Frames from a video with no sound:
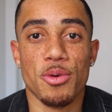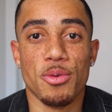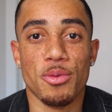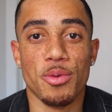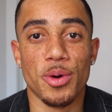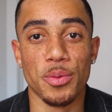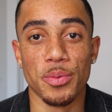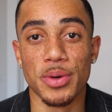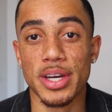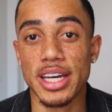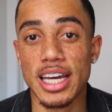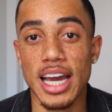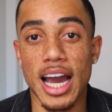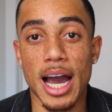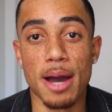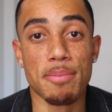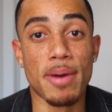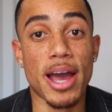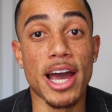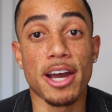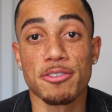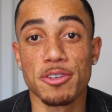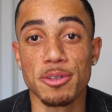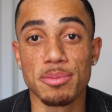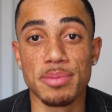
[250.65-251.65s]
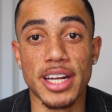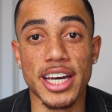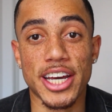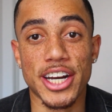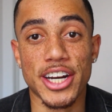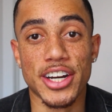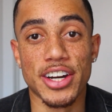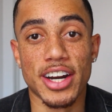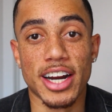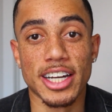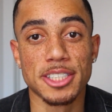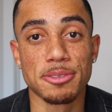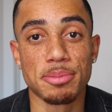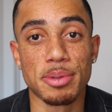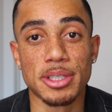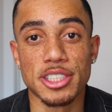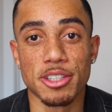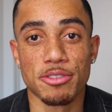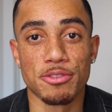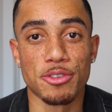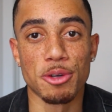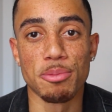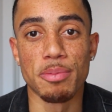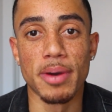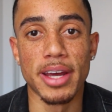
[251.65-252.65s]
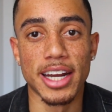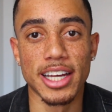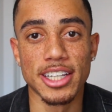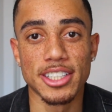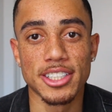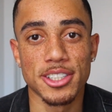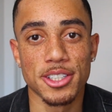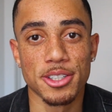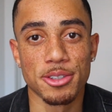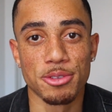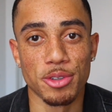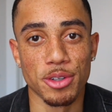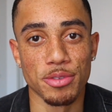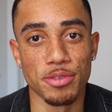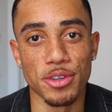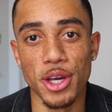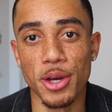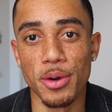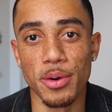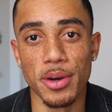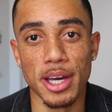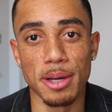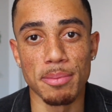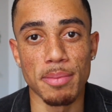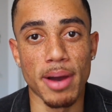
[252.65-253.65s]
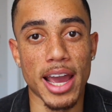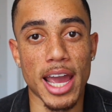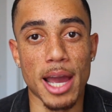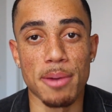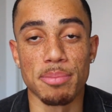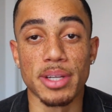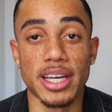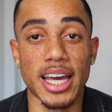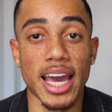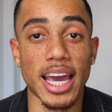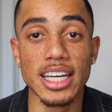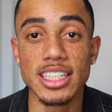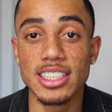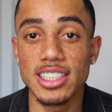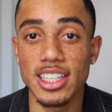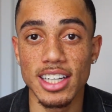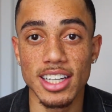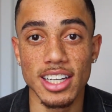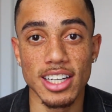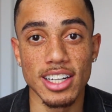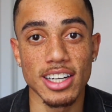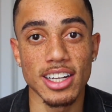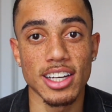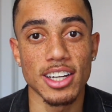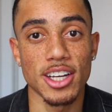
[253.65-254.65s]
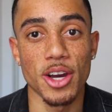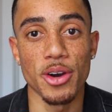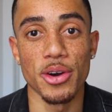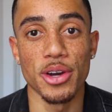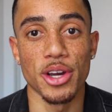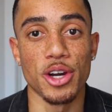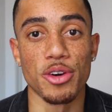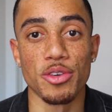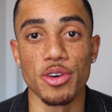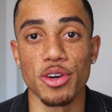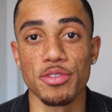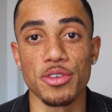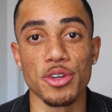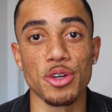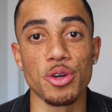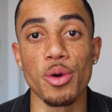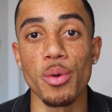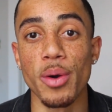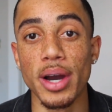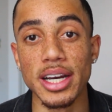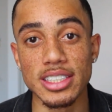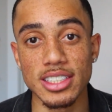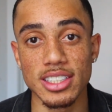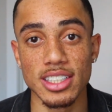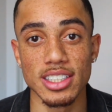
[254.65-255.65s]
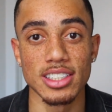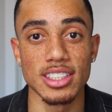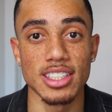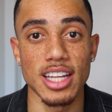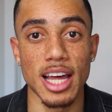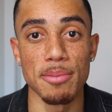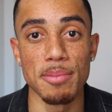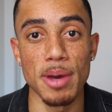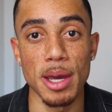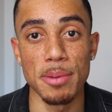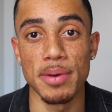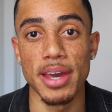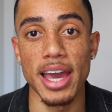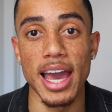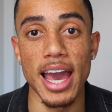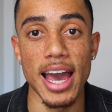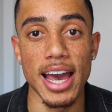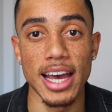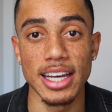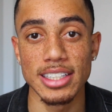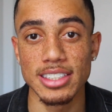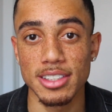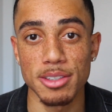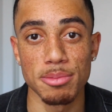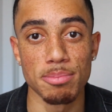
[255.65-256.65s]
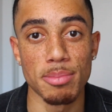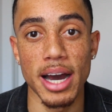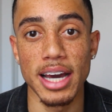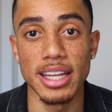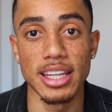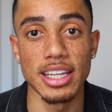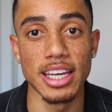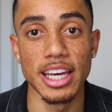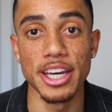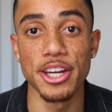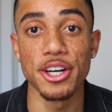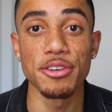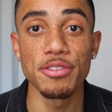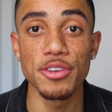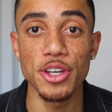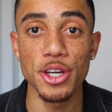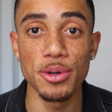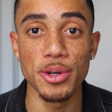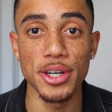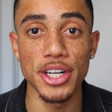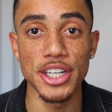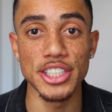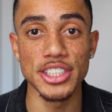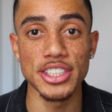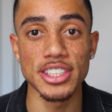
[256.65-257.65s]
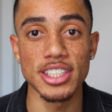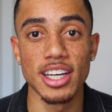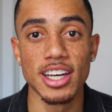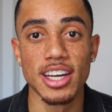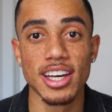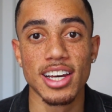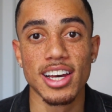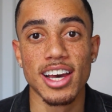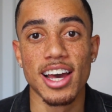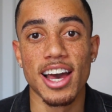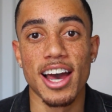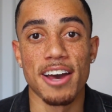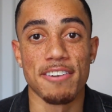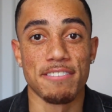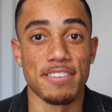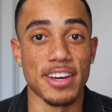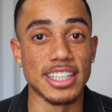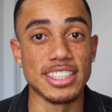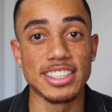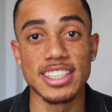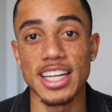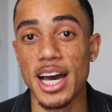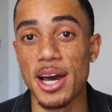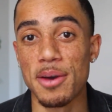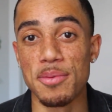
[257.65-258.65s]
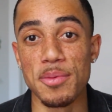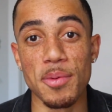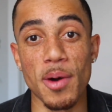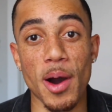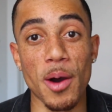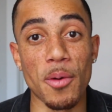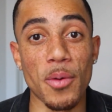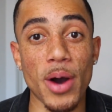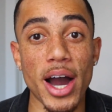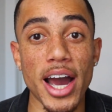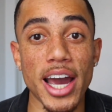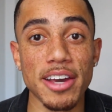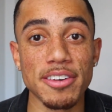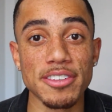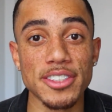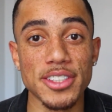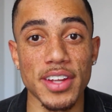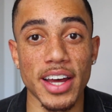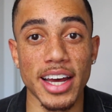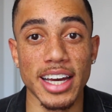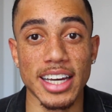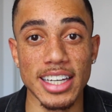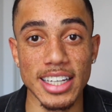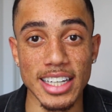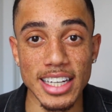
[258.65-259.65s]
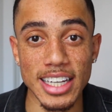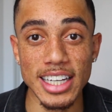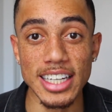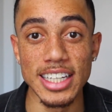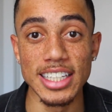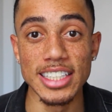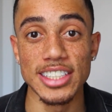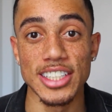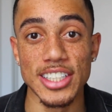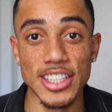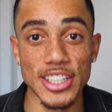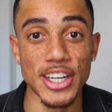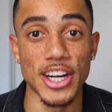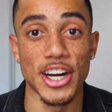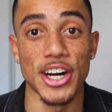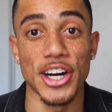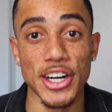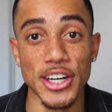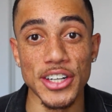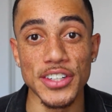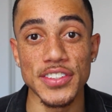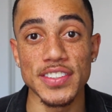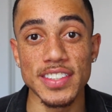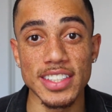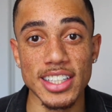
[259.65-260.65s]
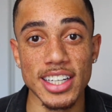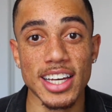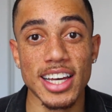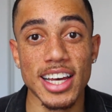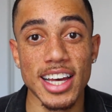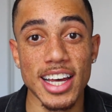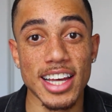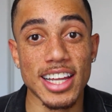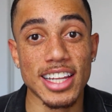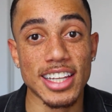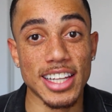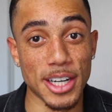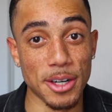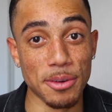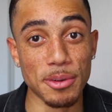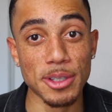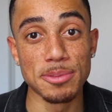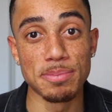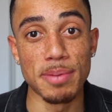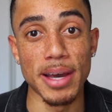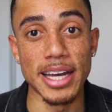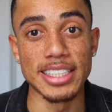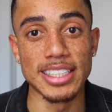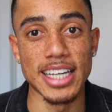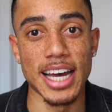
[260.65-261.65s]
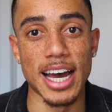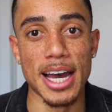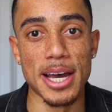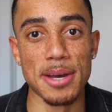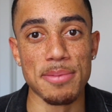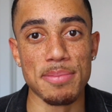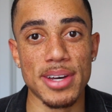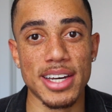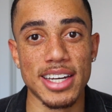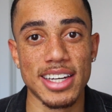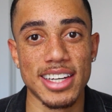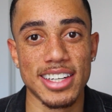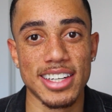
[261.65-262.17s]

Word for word: When we got back from dinner, I spent a few minutes reviewing my application, going over a few questions that may be asked by the interviewers. FaceTimed my wife so I could ease the nerves. Then it was bedtime.